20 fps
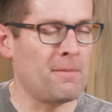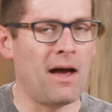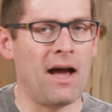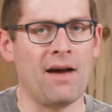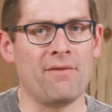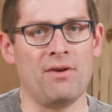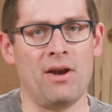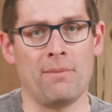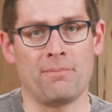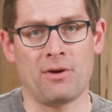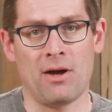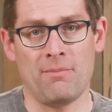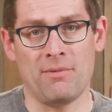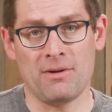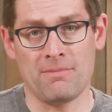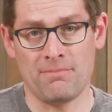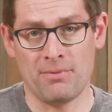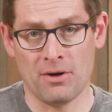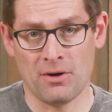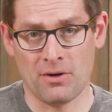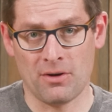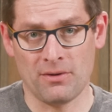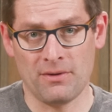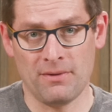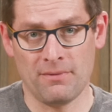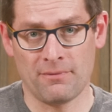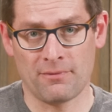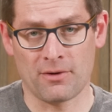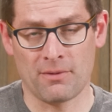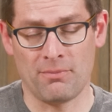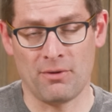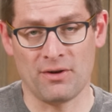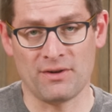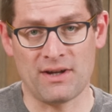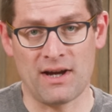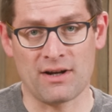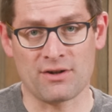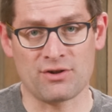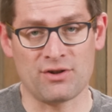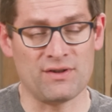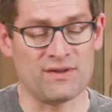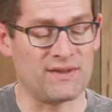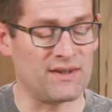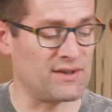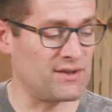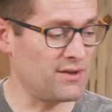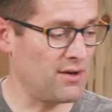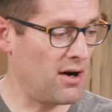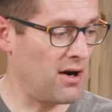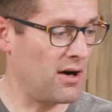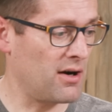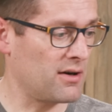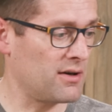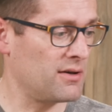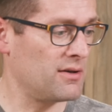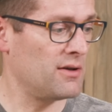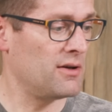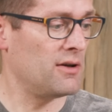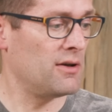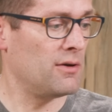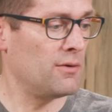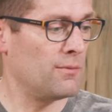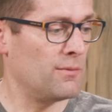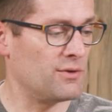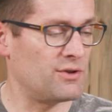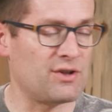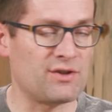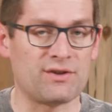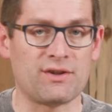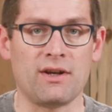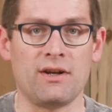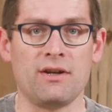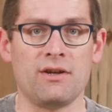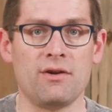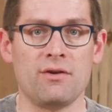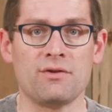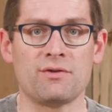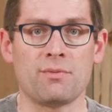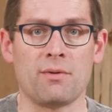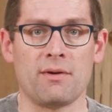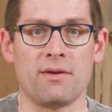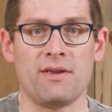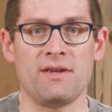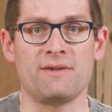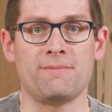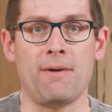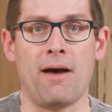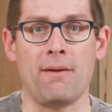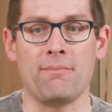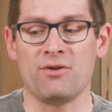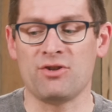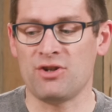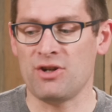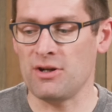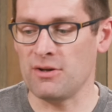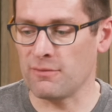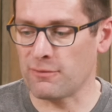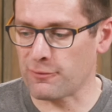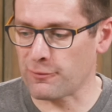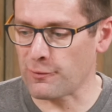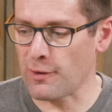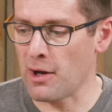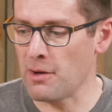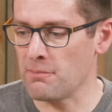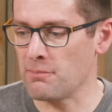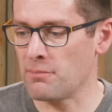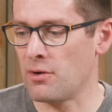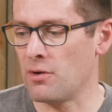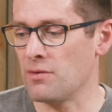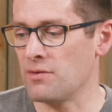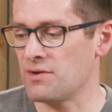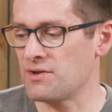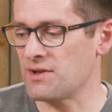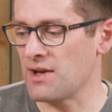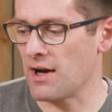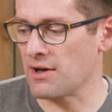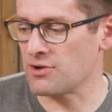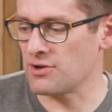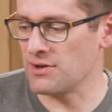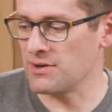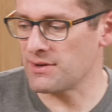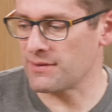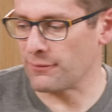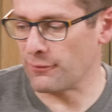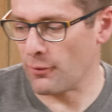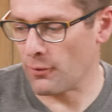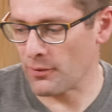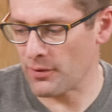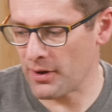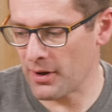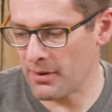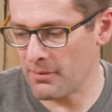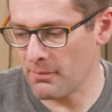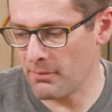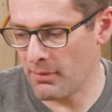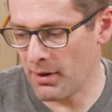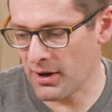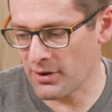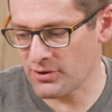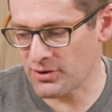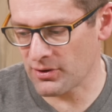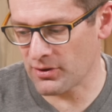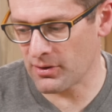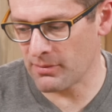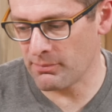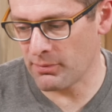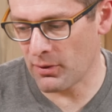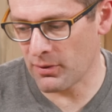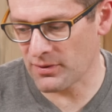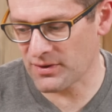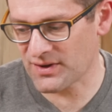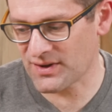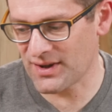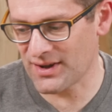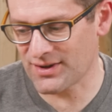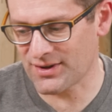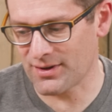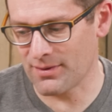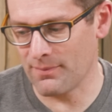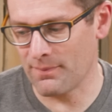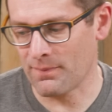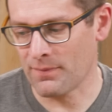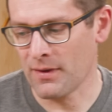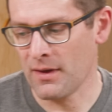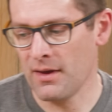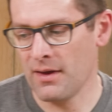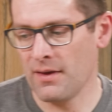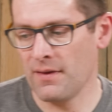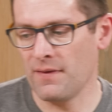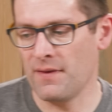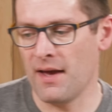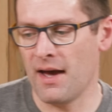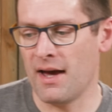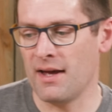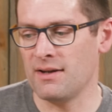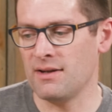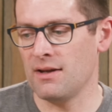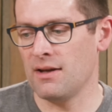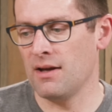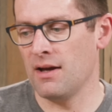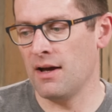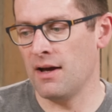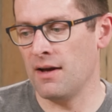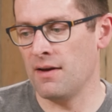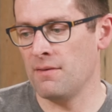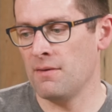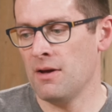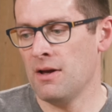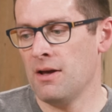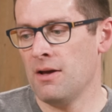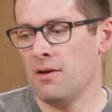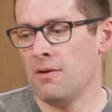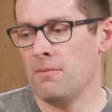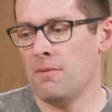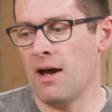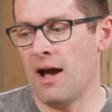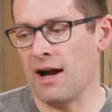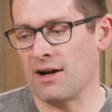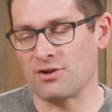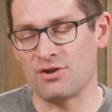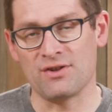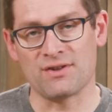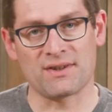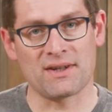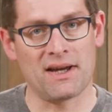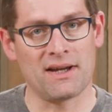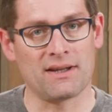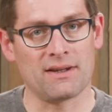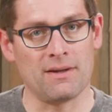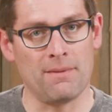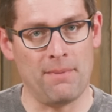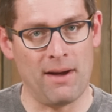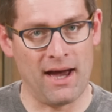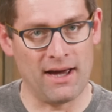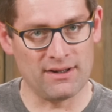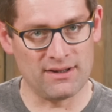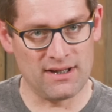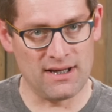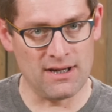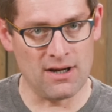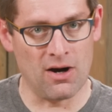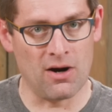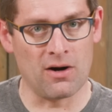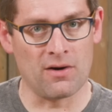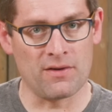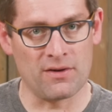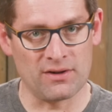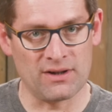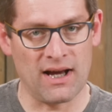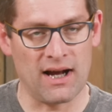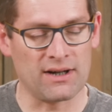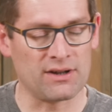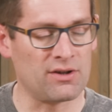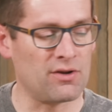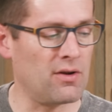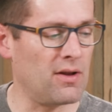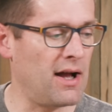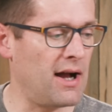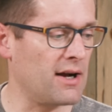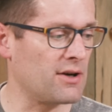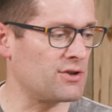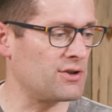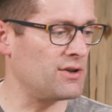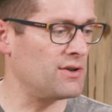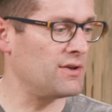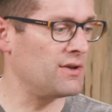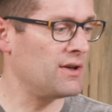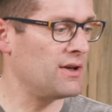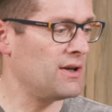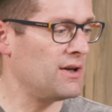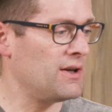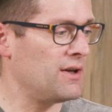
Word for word: I have an upcoming build for a Bolt Action six Arc, which is going to use one of these Bat Machine front bolt sections for their modular bolt system that uh, actions like the Bat T R, their tactical action,